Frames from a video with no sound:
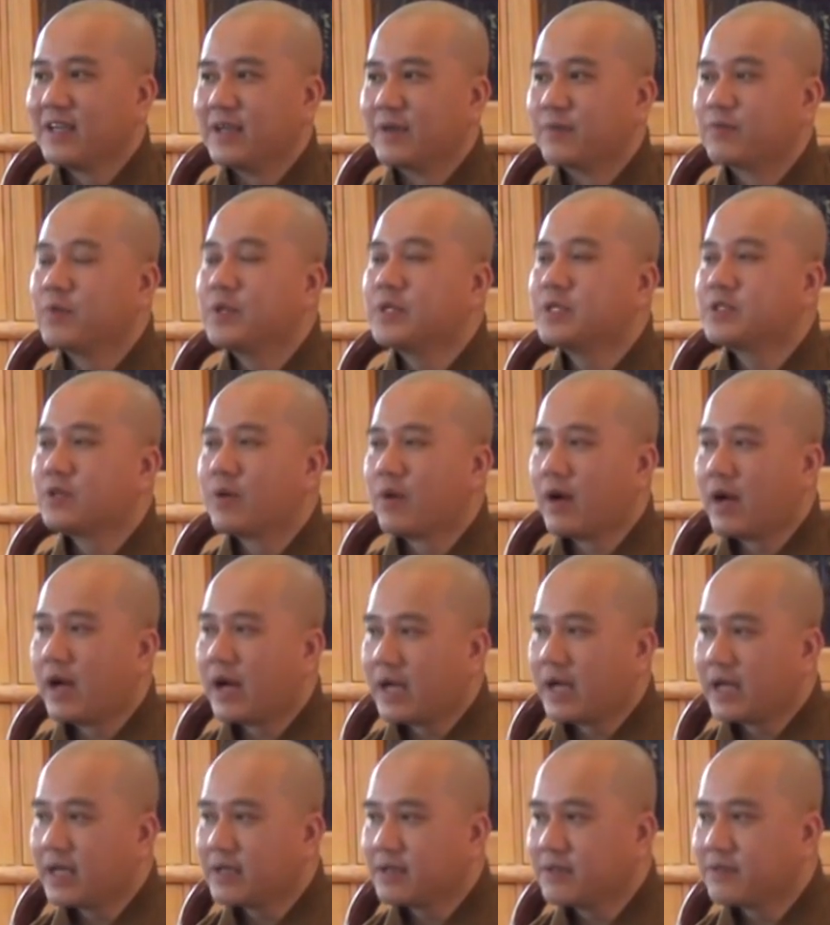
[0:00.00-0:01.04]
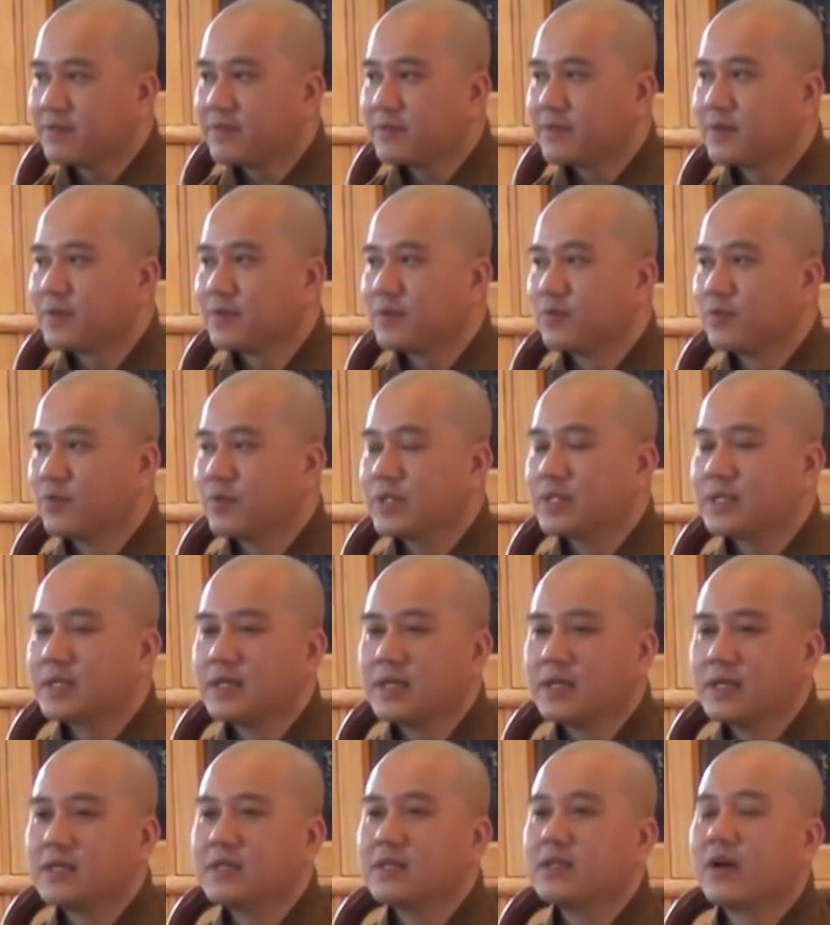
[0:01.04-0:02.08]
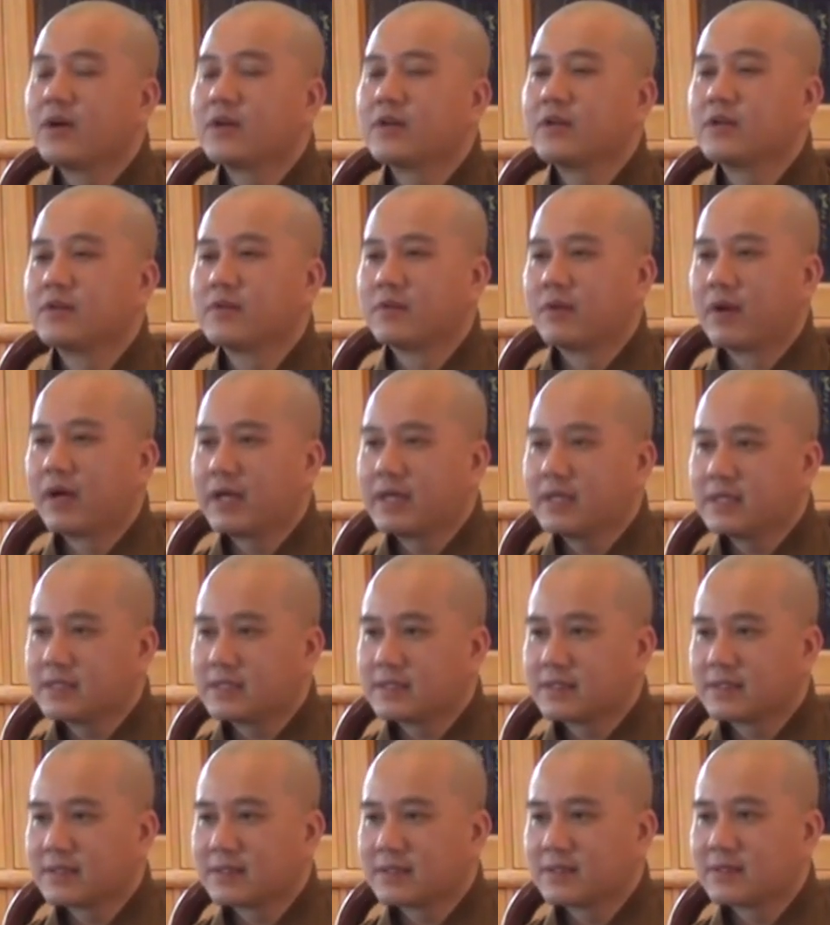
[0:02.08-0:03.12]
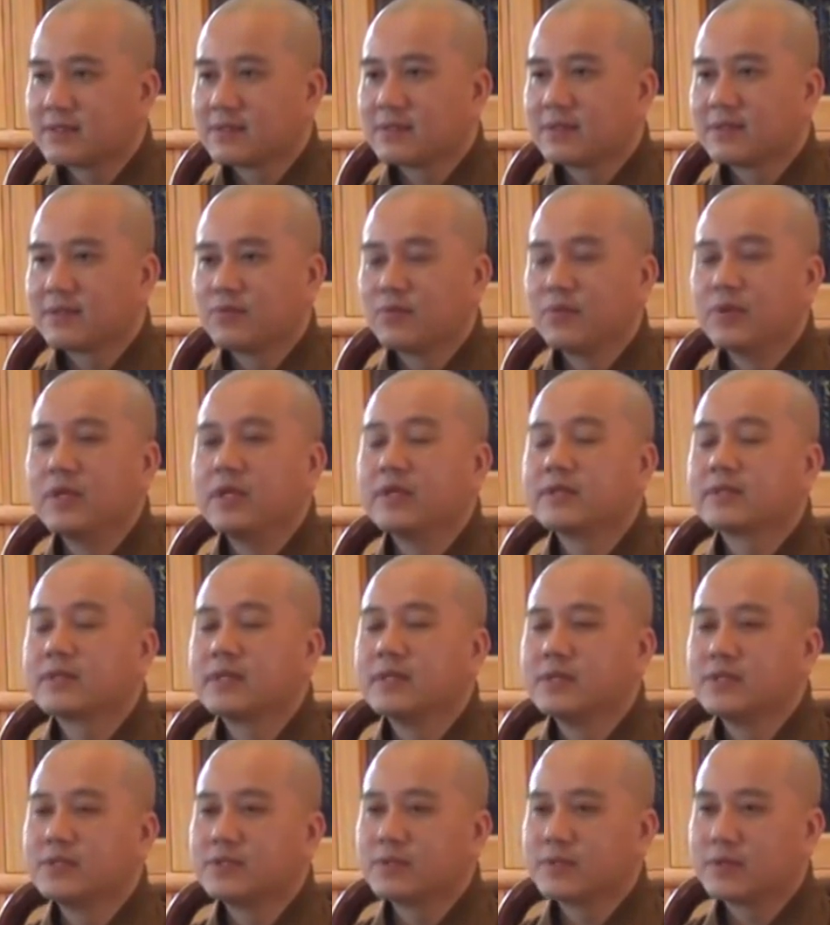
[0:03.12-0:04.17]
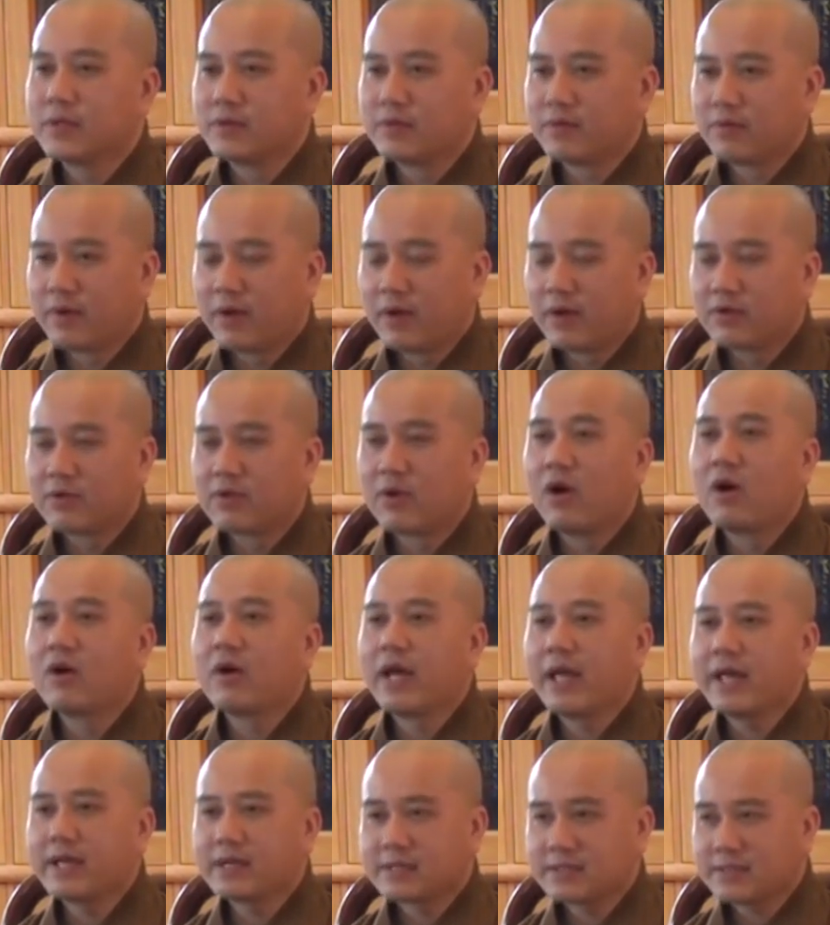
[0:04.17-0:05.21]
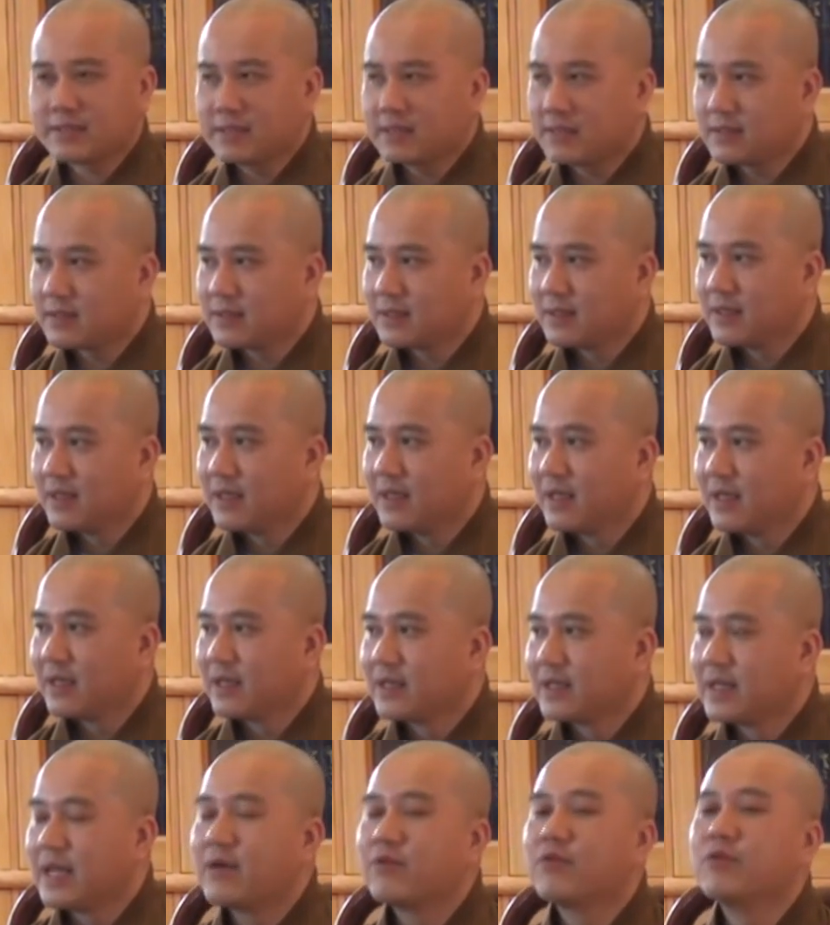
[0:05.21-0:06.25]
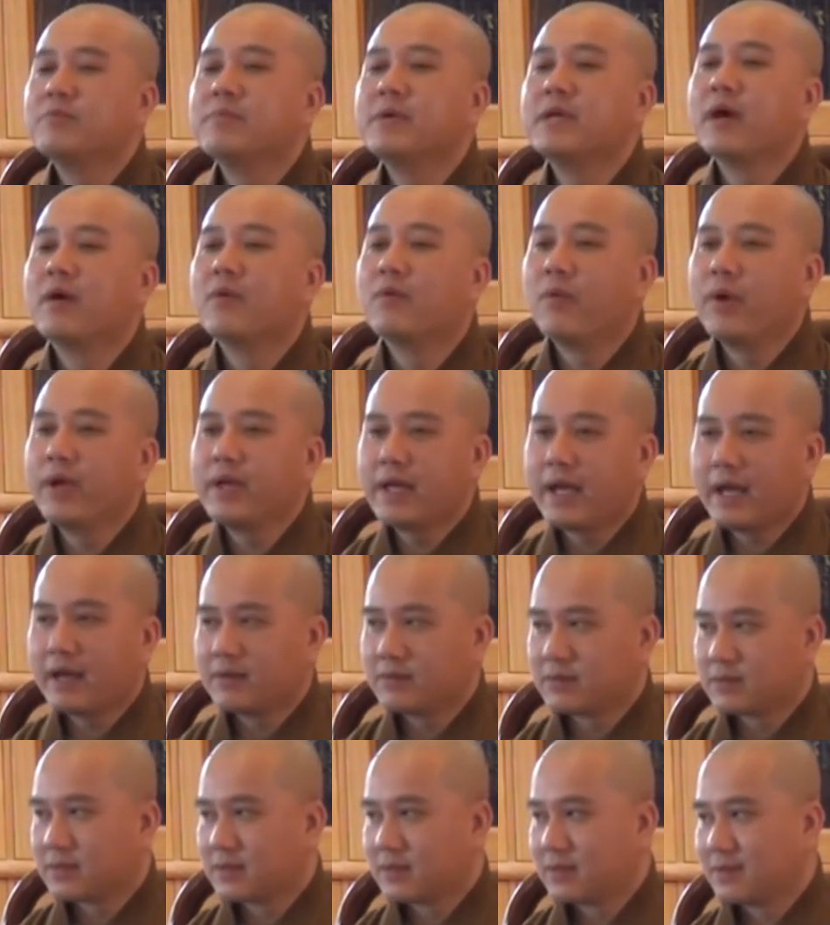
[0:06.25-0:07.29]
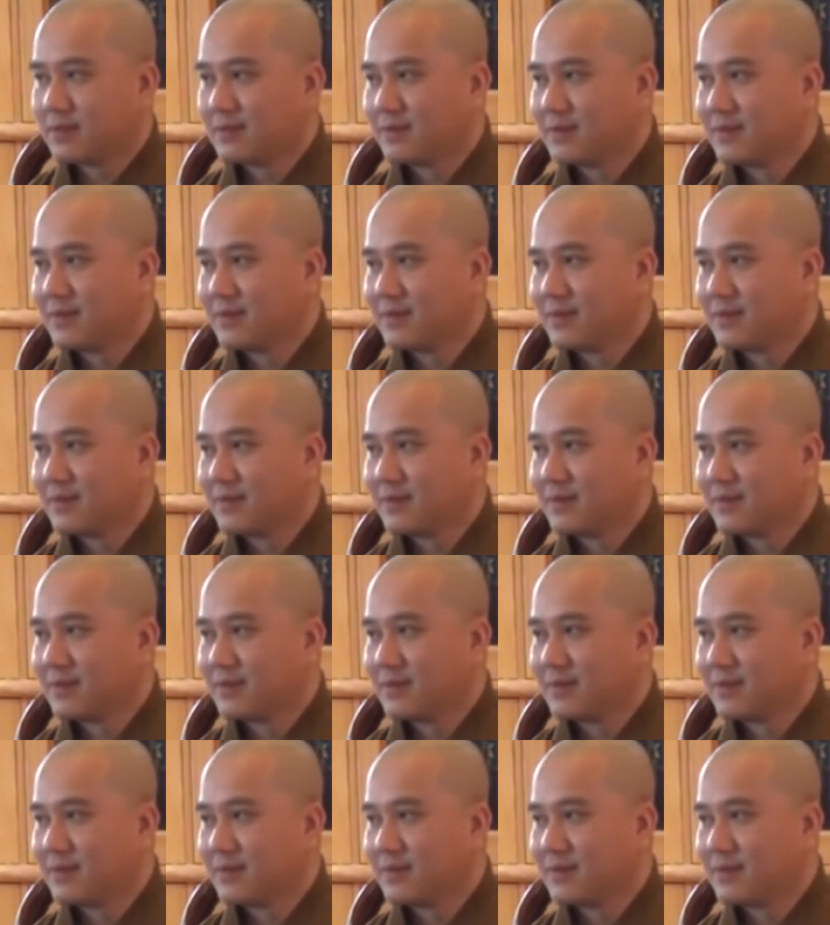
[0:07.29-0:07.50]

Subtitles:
If we drive, we turn on the right, we turn to the wrong exit, there will be a way out.